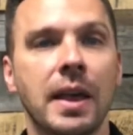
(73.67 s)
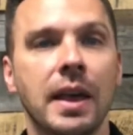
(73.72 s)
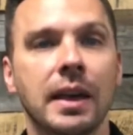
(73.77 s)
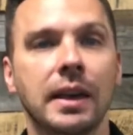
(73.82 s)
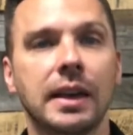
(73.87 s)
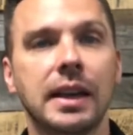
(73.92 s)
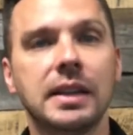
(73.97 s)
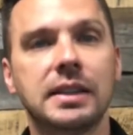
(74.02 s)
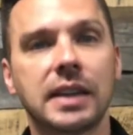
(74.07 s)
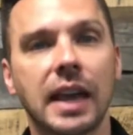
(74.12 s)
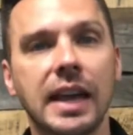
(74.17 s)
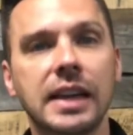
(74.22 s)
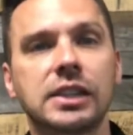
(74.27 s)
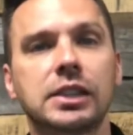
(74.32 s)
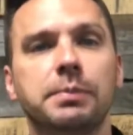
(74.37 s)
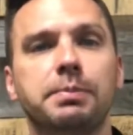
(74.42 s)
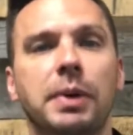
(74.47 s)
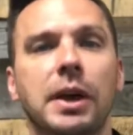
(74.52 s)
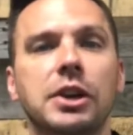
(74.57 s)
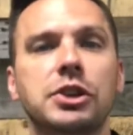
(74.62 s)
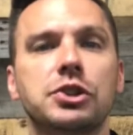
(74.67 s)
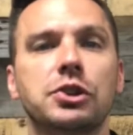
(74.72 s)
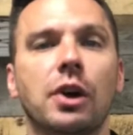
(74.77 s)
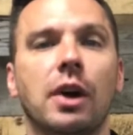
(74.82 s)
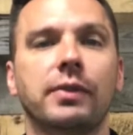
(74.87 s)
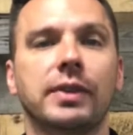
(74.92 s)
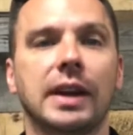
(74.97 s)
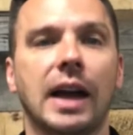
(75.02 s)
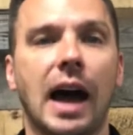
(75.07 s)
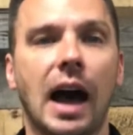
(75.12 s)
He takes the picture
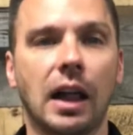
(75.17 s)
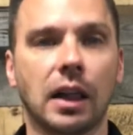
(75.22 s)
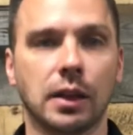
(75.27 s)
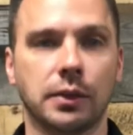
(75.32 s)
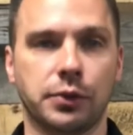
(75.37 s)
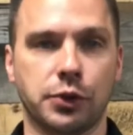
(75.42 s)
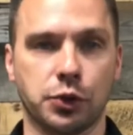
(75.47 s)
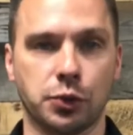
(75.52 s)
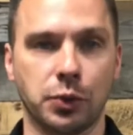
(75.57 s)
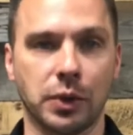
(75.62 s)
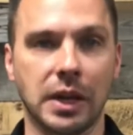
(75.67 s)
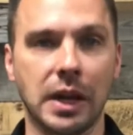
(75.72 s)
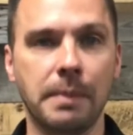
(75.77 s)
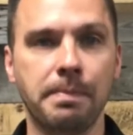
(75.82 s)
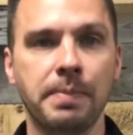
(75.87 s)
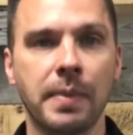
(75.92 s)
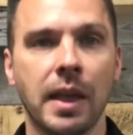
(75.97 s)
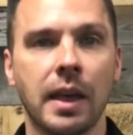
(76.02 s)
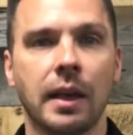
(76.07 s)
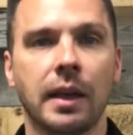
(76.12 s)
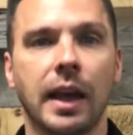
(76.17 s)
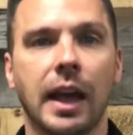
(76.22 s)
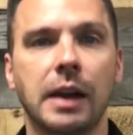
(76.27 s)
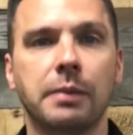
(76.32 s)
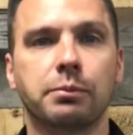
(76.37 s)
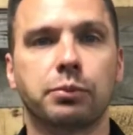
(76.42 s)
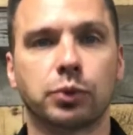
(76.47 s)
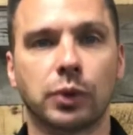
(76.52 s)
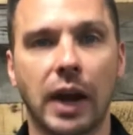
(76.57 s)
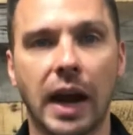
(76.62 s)
of an olive tree
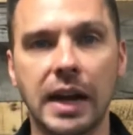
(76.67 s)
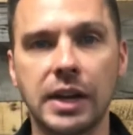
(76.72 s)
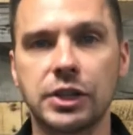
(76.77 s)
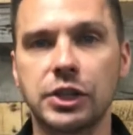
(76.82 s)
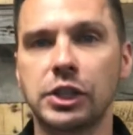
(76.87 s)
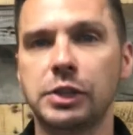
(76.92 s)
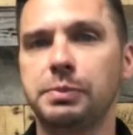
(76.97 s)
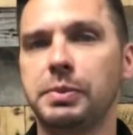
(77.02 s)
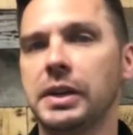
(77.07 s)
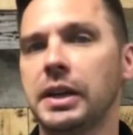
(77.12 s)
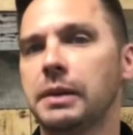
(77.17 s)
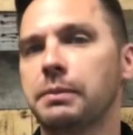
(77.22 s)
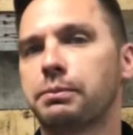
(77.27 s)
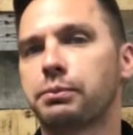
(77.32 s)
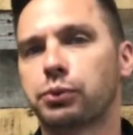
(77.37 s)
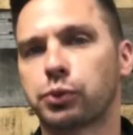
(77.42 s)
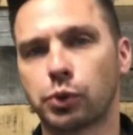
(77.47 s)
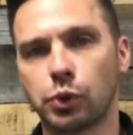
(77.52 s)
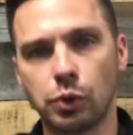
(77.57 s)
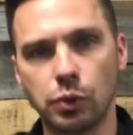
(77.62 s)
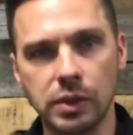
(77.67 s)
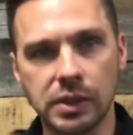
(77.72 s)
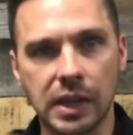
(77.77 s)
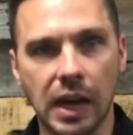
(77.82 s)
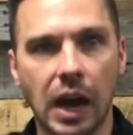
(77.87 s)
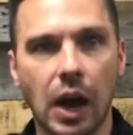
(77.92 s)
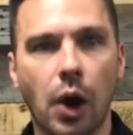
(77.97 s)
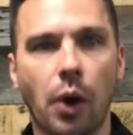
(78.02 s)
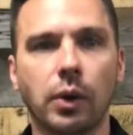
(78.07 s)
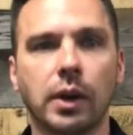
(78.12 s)
and branches being pruned
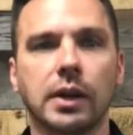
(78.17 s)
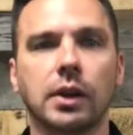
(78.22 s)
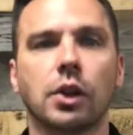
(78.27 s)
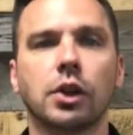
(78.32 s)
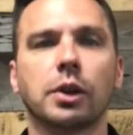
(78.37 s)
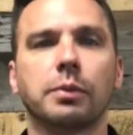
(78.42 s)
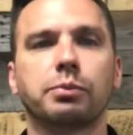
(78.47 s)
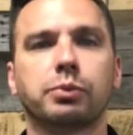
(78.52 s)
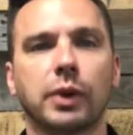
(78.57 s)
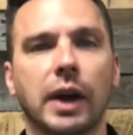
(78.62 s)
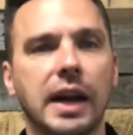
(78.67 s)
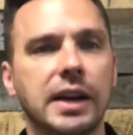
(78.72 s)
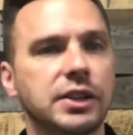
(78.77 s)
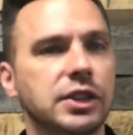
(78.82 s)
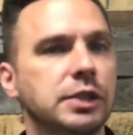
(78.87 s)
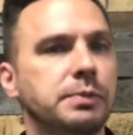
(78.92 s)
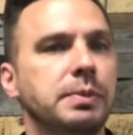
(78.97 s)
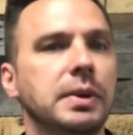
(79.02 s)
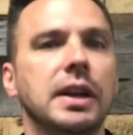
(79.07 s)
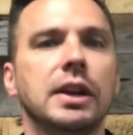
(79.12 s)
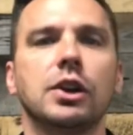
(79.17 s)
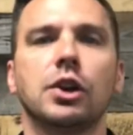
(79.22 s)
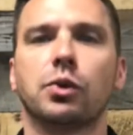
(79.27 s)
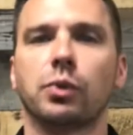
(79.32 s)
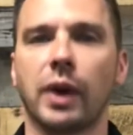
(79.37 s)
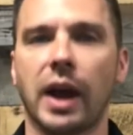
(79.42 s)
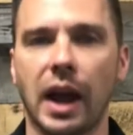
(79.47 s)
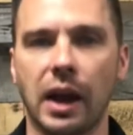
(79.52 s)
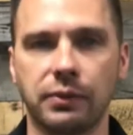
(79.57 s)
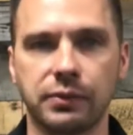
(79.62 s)
out and other branches being
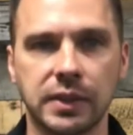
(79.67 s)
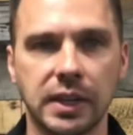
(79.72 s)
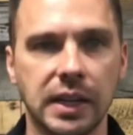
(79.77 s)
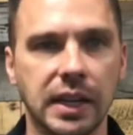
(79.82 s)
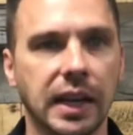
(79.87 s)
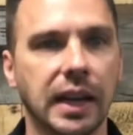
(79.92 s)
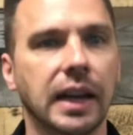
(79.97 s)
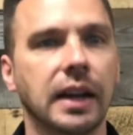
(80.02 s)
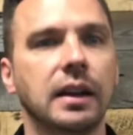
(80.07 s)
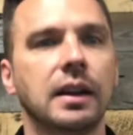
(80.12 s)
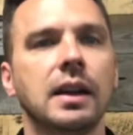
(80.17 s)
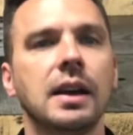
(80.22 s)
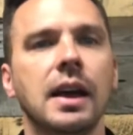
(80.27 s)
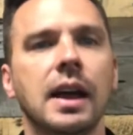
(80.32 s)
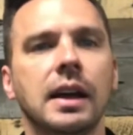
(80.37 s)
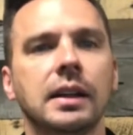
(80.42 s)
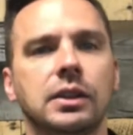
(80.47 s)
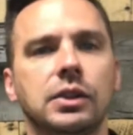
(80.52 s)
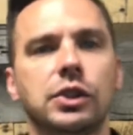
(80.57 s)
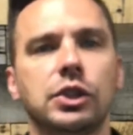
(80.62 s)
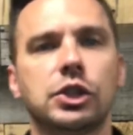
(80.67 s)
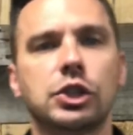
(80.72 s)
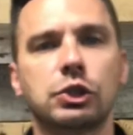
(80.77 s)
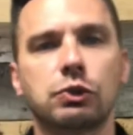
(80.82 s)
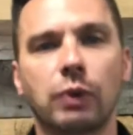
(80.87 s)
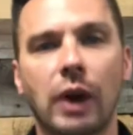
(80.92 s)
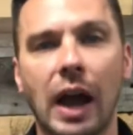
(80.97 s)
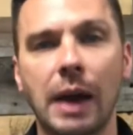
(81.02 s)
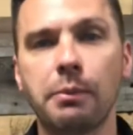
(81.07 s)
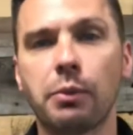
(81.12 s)
grafted in to
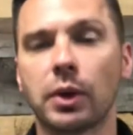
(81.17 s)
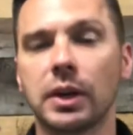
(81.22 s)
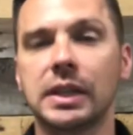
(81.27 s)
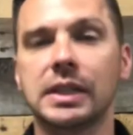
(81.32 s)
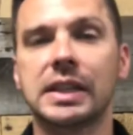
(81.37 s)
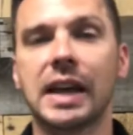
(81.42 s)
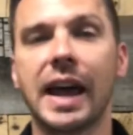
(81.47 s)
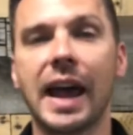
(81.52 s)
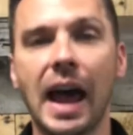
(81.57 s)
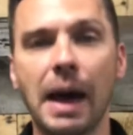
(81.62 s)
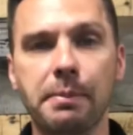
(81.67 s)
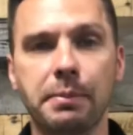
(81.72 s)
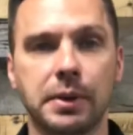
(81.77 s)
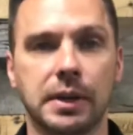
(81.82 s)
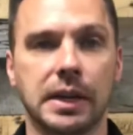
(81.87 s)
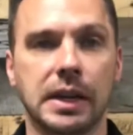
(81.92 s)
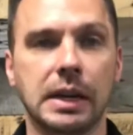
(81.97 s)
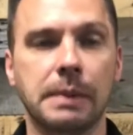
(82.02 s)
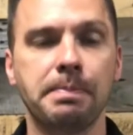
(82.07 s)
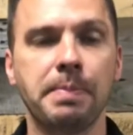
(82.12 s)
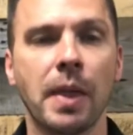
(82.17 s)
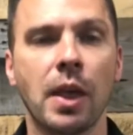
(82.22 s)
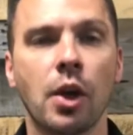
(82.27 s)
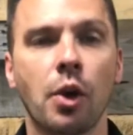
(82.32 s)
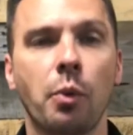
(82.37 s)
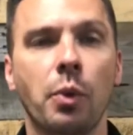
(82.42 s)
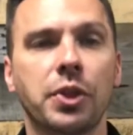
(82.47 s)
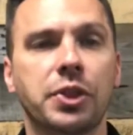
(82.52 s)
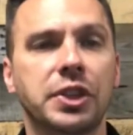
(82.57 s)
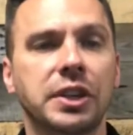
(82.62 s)
describe what is happening
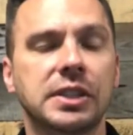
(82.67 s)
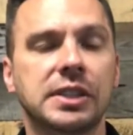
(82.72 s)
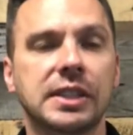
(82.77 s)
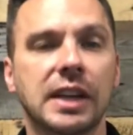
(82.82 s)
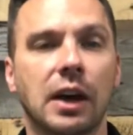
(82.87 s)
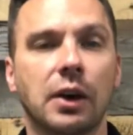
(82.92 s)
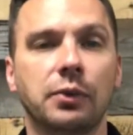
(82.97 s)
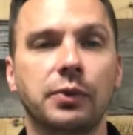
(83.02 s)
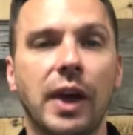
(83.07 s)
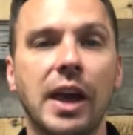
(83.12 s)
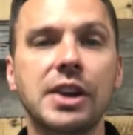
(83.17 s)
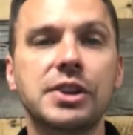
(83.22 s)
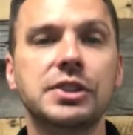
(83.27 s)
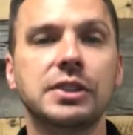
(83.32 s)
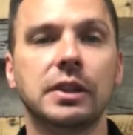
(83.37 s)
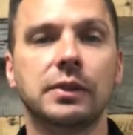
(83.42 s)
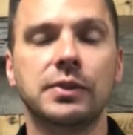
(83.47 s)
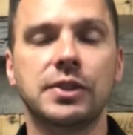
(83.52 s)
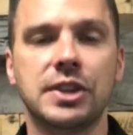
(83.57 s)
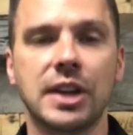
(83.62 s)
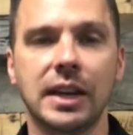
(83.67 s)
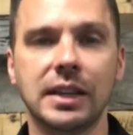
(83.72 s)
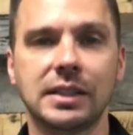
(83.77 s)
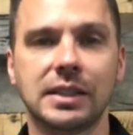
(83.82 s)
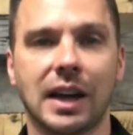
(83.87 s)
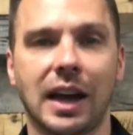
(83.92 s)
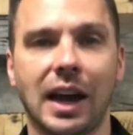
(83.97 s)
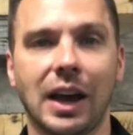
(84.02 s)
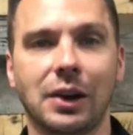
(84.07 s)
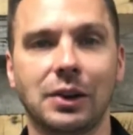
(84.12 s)
with the salvation of
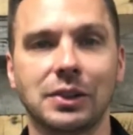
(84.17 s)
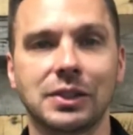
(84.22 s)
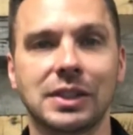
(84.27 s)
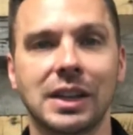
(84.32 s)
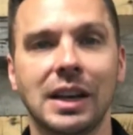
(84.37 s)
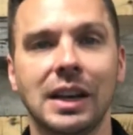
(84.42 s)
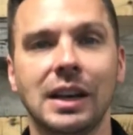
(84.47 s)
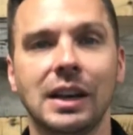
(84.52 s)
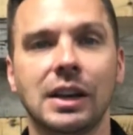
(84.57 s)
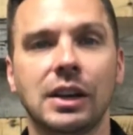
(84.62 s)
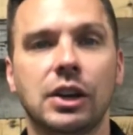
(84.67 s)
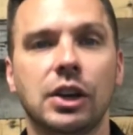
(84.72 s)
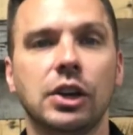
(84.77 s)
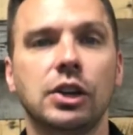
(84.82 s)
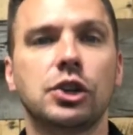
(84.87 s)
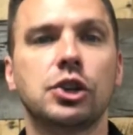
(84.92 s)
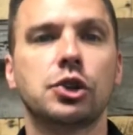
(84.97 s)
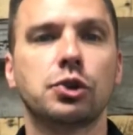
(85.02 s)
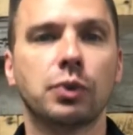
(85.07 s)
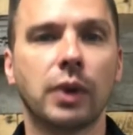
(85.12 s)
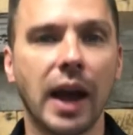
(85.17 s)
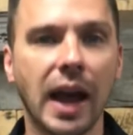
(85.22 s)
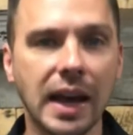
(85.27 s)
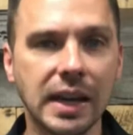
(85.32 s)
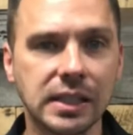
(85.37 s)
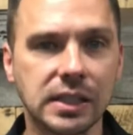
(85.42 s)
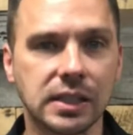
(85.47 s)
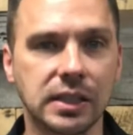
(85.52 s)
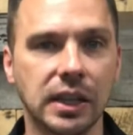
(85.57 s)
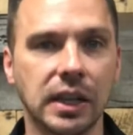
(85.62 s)
Gentiles,
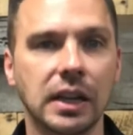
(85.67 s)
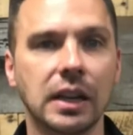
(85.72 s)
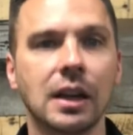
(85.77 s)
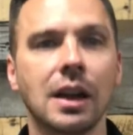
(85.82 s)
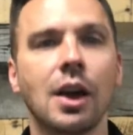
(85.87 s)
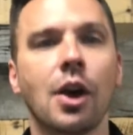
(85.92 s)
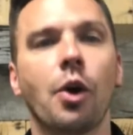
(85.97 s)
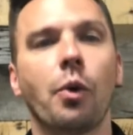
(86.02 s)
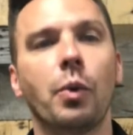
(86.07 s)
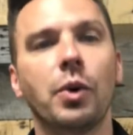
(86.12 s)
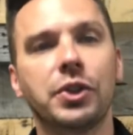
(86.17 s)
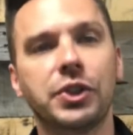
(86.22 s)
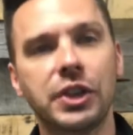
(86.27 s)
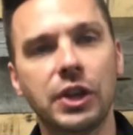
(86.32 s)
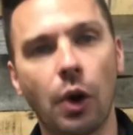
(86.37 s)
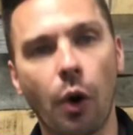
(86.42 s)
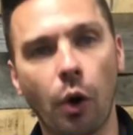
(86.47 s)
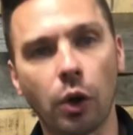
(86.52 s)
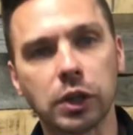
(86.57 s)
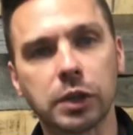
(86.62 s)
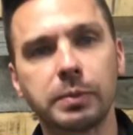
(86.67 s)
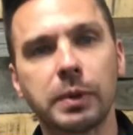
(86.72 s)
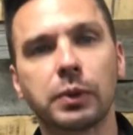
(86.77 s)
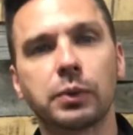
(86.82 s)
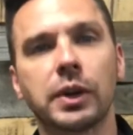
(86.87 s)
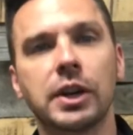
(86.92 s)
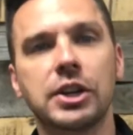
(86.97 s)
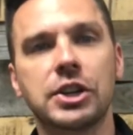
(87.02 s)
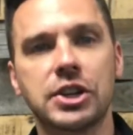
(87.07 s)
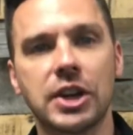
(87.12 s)
contrasted with the ultimate
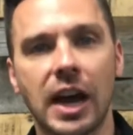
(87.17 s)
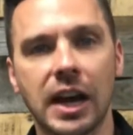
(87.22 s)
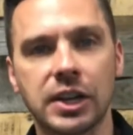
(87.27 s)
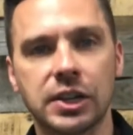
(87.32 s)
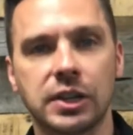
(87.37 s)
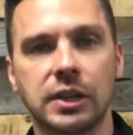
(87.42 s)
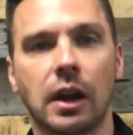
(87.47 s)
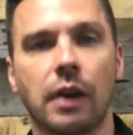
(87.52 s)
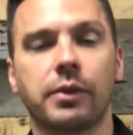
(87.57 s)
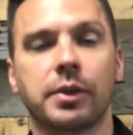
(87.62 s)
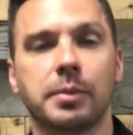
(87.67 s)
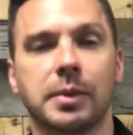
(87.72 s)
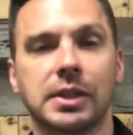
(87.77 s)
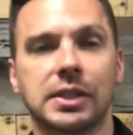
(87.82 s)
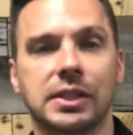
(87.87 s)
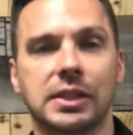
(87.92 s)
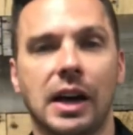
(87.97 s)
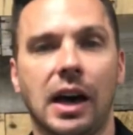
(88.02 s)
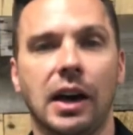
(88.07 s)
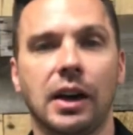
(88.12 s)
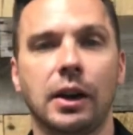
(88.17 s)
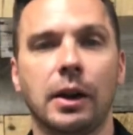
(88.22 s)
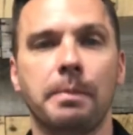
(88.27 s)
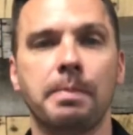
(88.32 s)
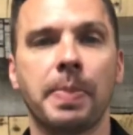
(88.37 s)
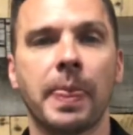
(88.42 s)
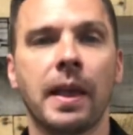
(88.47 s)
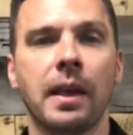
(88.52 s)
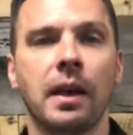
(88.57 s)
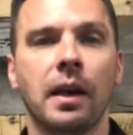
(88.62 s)
rejection of the Messiah
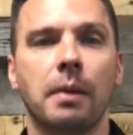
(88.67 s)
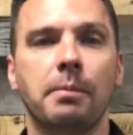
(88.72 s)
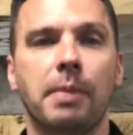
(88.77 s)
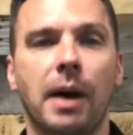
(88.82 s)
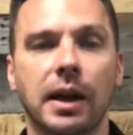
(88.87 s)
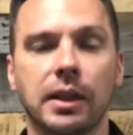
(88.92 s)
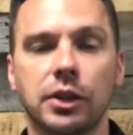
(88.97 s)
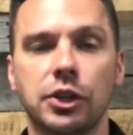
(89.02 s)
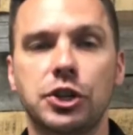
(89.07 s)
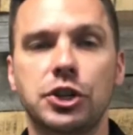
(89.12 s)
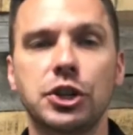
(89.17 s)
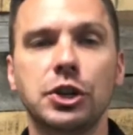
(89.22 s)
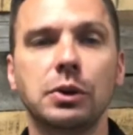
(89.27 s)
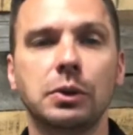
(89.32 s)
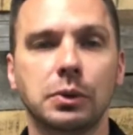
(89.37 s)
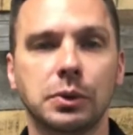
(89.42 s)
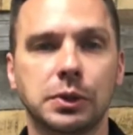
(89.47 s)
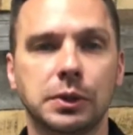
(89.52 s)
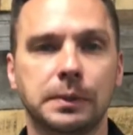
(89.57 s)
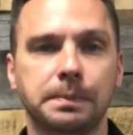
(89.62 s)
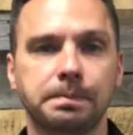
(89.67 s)
by the Jews,